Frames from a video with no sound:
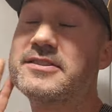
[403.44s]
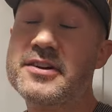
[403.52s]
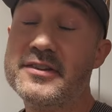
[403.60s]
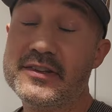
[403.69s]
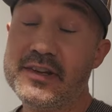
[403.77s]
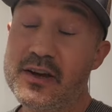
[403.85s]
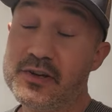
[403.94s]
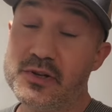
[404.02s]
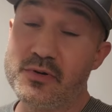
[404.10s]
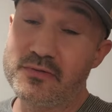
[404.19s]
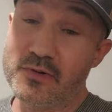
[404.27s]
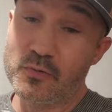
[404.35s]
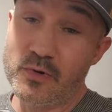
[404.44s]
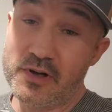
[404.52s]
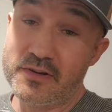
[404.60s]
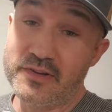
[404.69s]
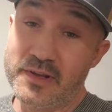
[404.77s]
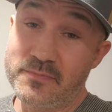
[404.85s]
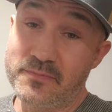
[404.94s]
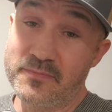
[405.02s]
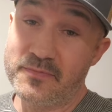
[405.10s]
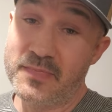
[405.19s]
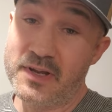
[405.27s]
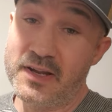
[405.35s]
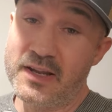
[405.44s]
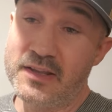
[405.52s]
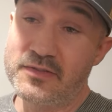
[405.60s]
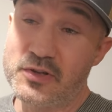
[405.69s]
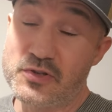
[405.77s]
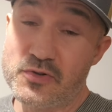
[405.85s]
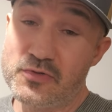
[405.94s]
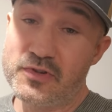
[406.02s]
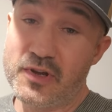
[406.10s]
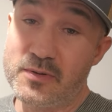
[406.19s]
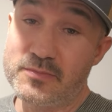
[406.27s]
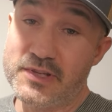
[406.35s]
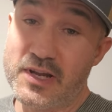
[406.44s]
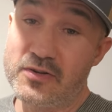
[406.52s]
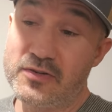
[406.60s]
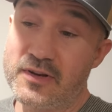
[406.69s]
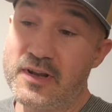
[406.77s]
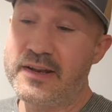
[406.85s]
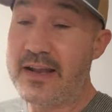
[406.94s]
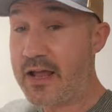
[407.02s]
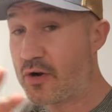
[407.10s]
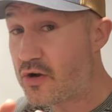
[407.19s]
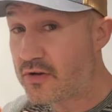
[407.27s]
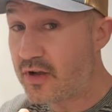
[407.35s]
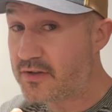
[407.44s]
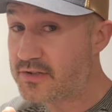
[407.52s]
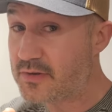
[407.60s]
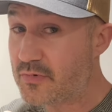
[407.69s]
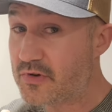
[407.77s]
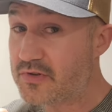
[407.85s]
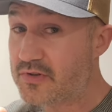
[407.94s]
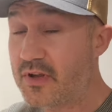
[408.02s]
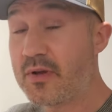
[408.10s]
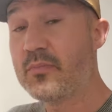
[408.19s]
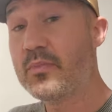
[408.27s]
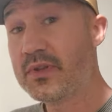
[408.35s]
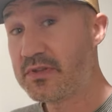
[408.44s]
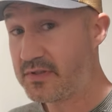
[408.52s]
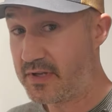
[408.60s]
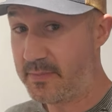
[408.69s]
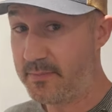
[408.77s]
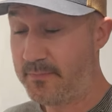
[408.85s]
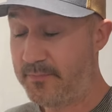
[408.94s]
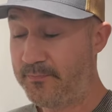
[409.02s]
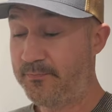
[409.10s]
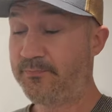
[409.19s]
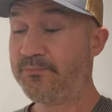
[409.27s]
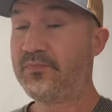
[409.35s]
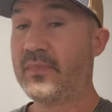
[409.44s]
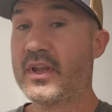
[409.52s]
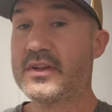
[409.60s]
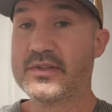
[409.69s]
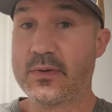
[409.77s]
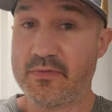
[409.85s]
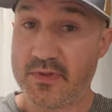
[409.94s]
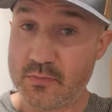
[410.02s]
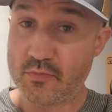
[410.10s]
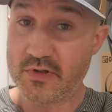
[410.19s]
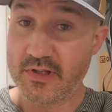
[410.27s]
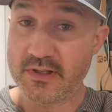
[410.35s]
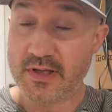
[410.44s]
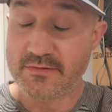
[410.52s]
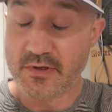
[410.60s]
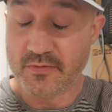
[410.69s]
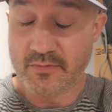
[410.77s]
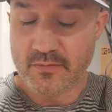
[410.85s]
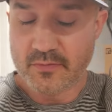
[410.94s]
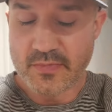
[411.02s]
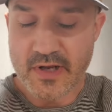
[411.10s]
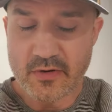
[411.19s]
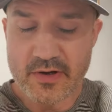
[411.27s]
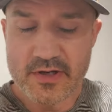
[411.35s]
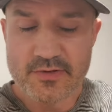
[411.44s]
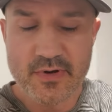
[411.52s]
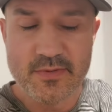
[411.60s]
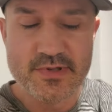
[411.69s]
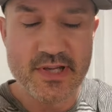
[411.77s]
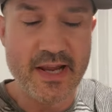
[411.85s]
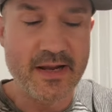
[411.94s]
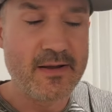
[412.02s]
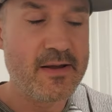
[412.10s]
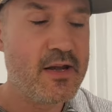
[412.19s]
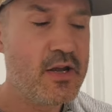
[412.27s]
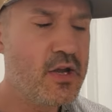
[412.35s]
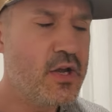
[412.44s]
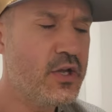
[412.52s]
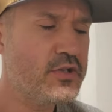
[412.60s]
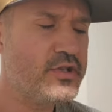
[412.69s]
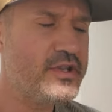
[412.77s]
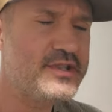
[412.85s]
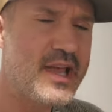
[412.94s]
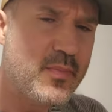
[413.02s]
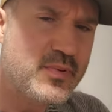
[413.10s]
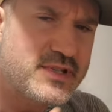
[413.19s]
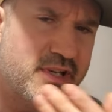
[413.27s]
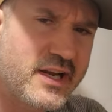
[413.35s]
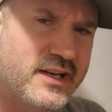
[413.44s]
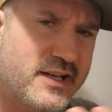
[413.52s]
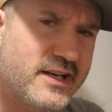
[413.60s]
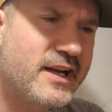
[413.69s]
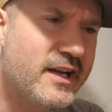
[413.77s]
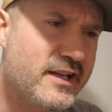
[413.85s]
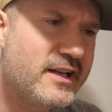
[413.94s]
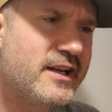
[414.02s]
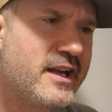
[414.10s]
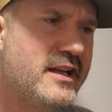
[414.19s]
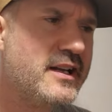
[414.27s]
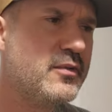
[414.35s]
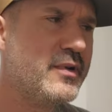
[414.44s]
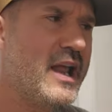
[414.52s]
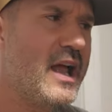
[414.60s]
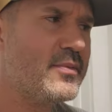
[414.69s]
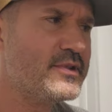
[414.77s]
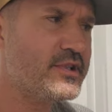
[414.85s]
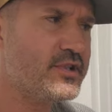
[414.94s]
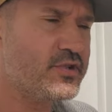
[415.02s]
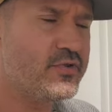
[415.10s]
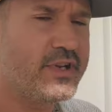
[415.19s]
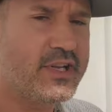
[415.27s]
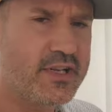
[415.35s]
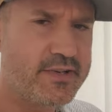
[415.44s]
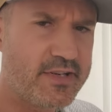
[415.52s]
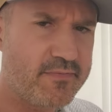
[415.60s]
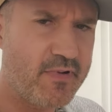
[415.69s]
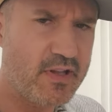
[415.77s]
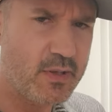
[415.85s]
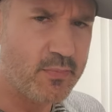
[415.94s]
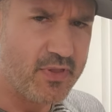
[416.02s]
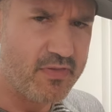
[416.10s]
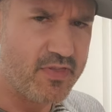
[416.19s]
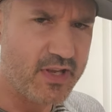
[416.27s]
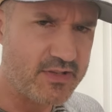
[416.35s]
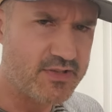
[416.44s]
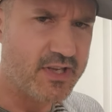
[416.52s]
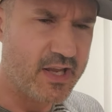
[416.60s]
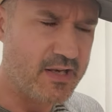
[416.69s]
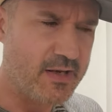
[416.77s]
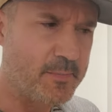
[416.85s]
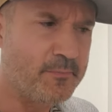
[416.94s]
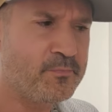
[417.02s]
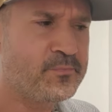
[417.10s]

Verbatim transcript: that's all, all you ever word them. The truth comes out. Not all customers, but some. Some of them really love you. Now, here's what I'm saying. So this happens again and again and again. And what happens is you need to develop a thick skin.